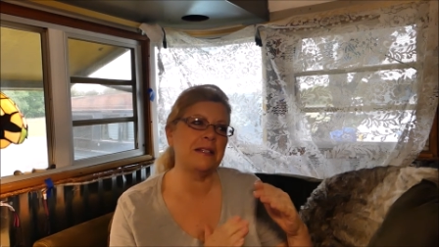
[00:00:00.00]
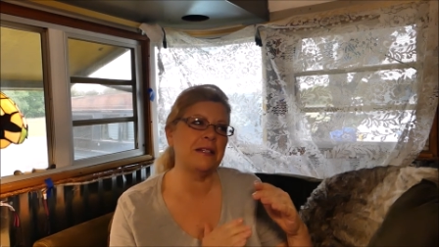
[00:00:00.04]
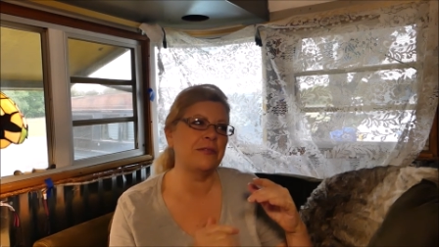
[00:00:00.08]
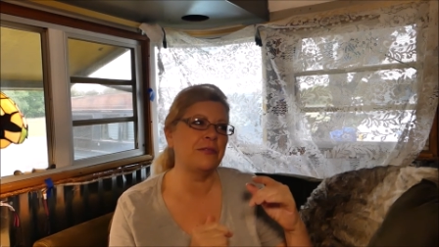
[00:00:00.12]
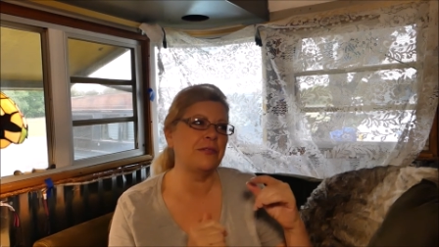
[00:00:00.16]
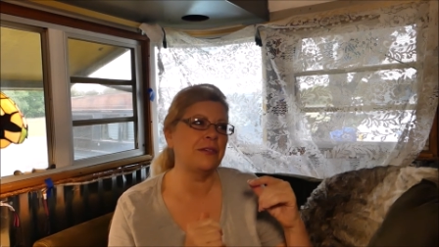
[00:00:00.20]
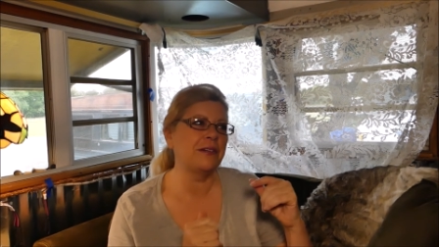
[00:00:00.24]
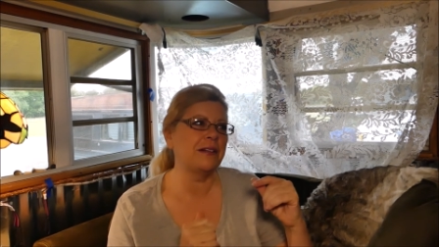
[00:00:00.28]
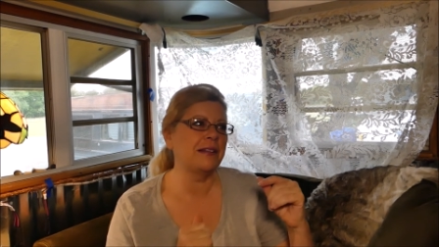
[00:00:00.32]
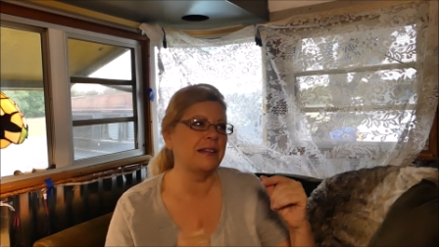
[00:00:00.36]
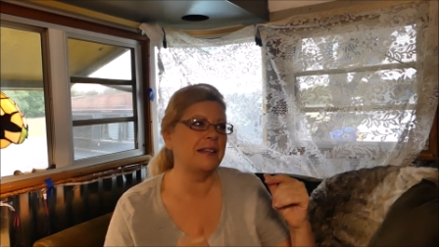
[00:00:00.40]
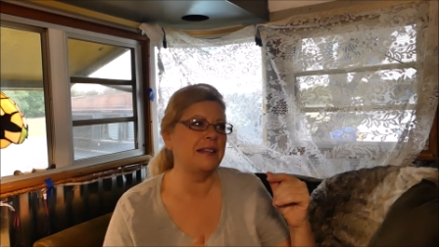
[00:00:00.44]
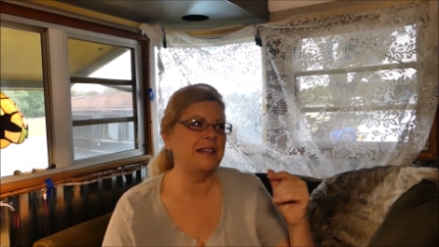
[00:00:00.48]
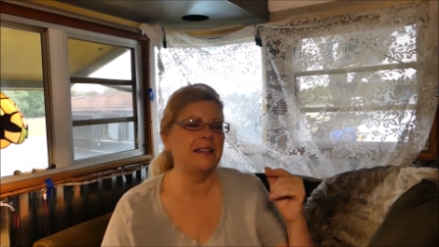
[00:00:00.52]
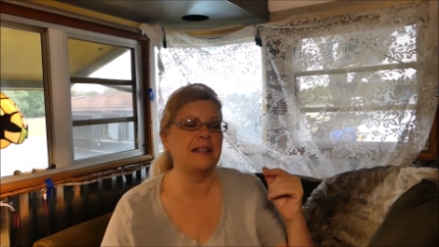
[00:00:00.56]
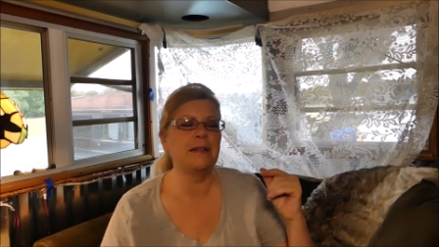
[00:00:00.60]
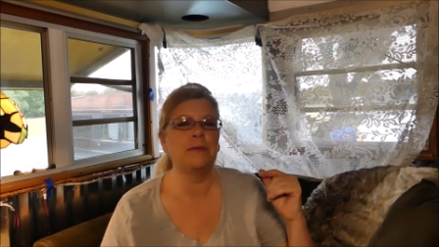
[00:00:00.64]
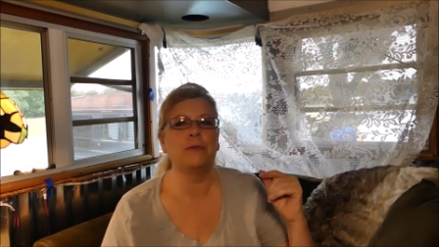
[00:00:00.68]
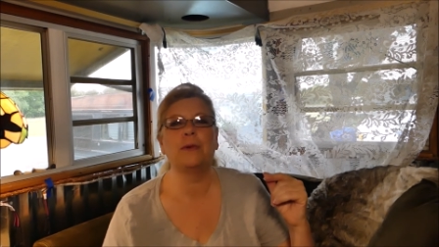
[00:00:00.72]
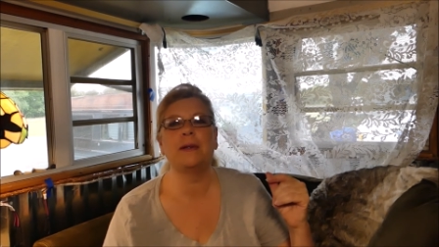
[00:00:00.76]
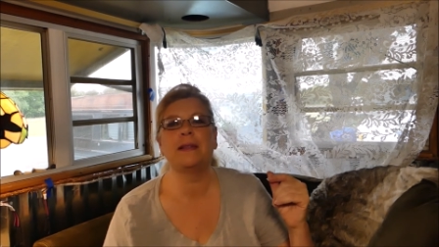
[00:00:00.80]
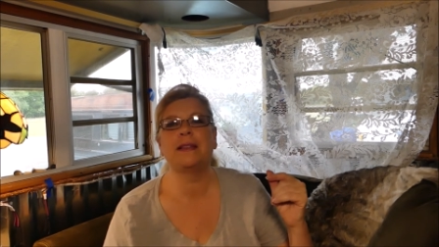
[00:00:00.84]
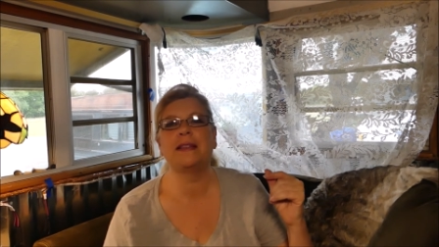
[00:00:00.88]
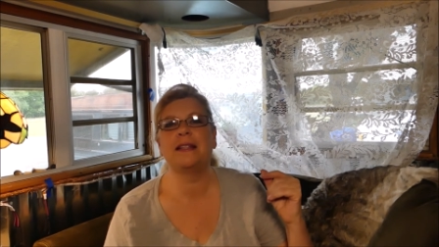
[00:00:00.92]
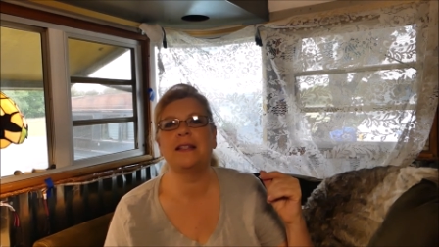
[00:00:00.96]
differently
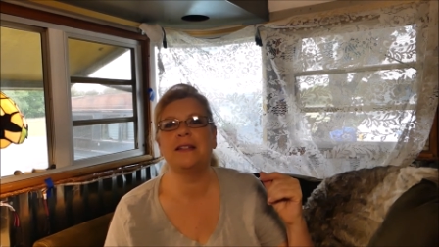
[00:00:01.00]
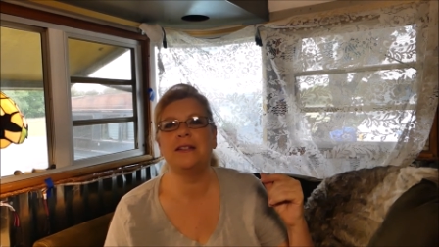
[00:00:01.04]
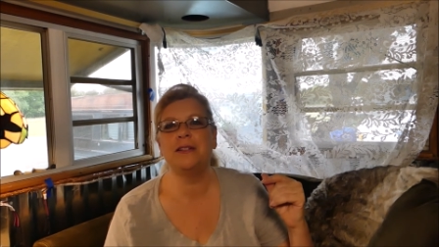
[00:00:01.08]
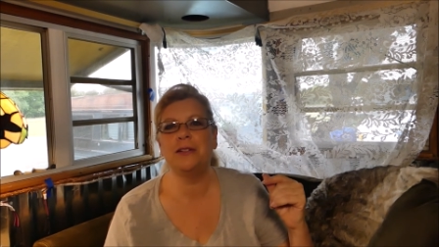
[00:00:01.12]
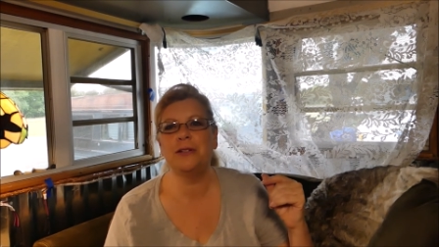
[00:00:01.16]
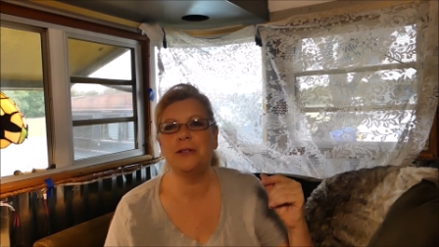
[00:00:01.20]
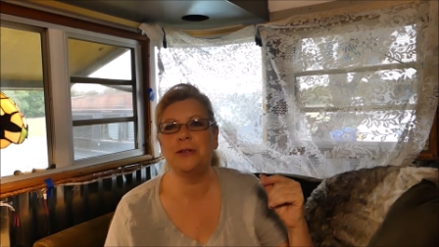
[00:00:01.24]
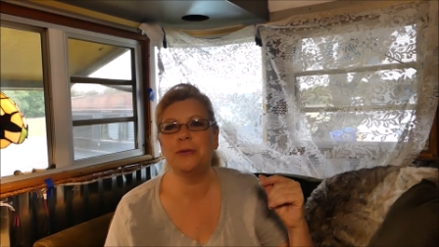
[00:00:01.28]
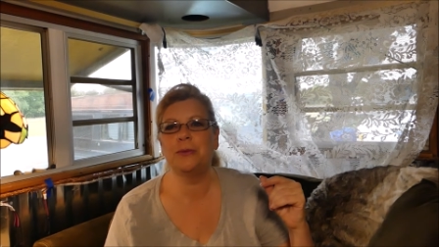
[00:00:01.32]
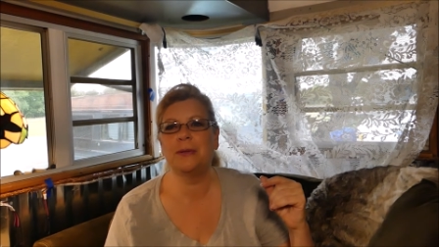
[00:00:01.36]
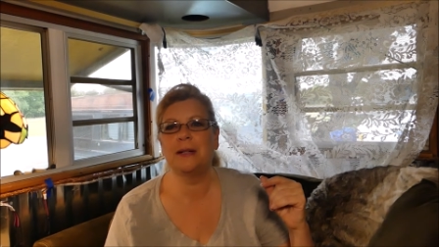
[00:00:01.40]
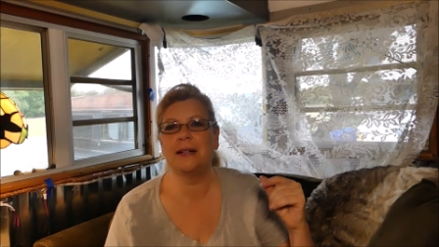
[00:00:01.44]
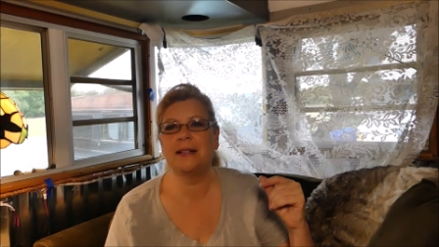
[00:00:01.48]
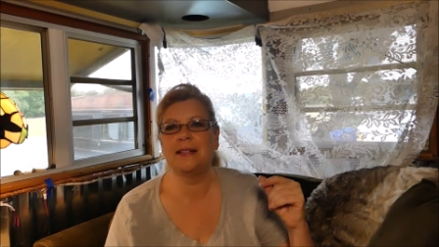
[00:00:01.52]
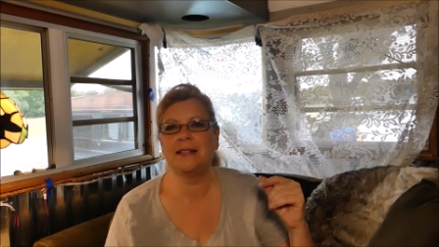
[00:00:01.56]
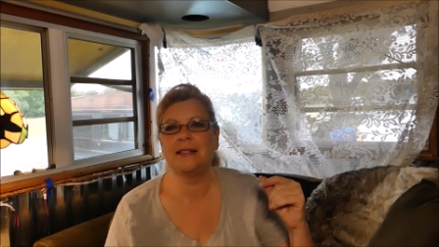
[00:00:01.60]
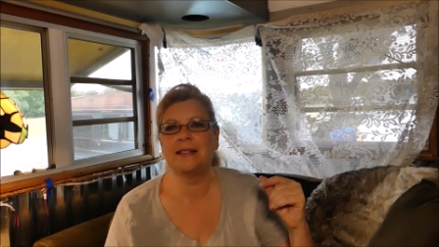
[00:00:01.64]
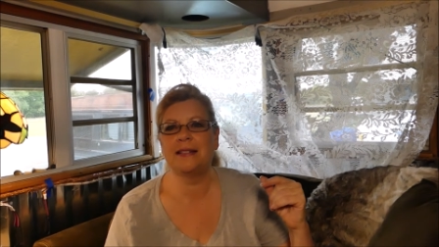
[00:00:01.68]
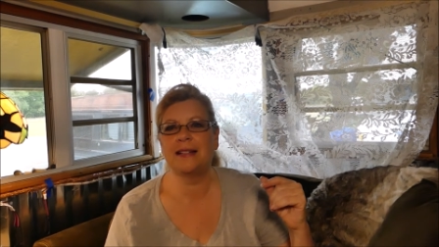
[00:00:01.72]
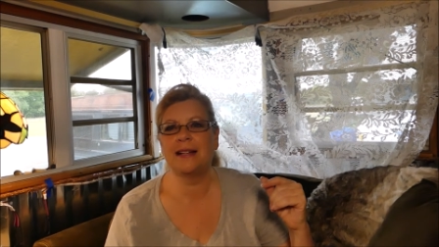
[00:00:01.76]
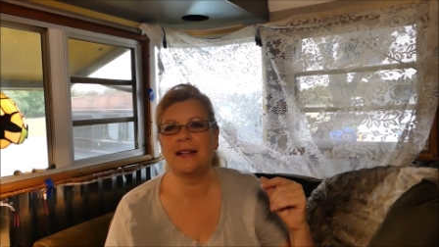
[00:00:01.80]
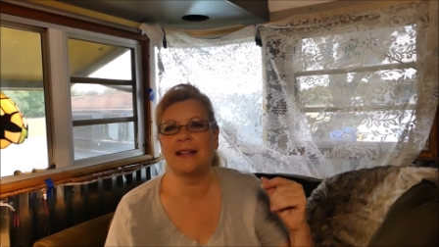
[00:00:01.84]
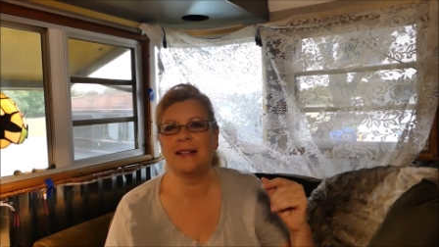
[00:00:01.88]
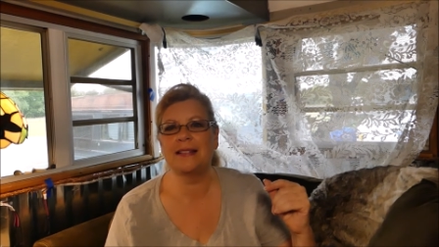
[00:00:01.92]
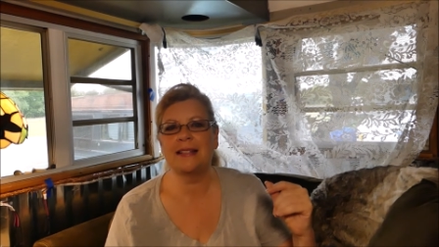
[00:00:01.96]
than what the new one
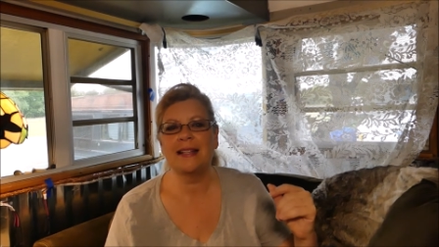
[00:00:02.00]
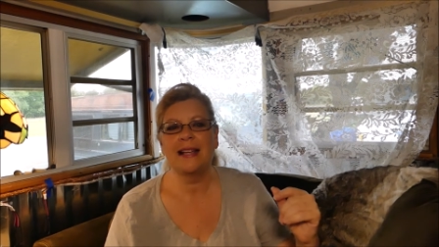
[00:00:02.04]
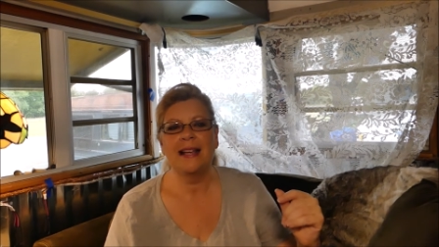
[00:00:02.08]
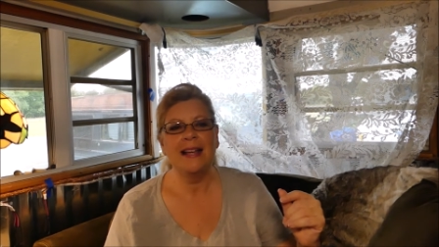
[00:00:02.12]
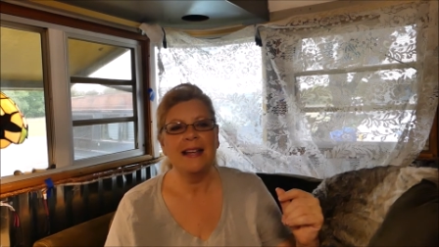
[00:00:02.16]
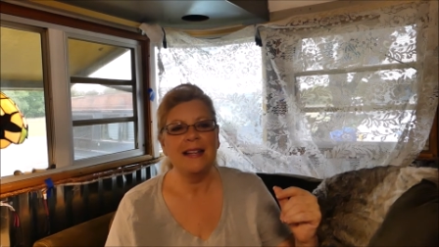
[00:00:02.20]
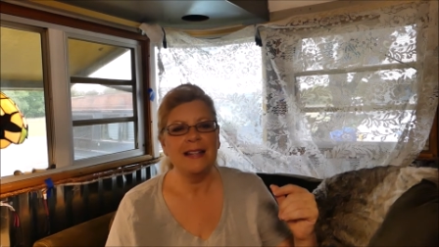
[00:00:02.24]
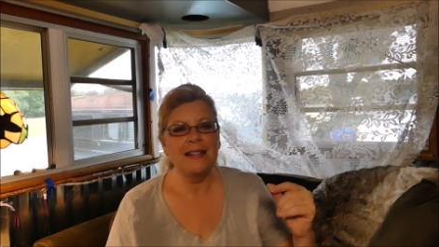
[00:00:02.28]
does.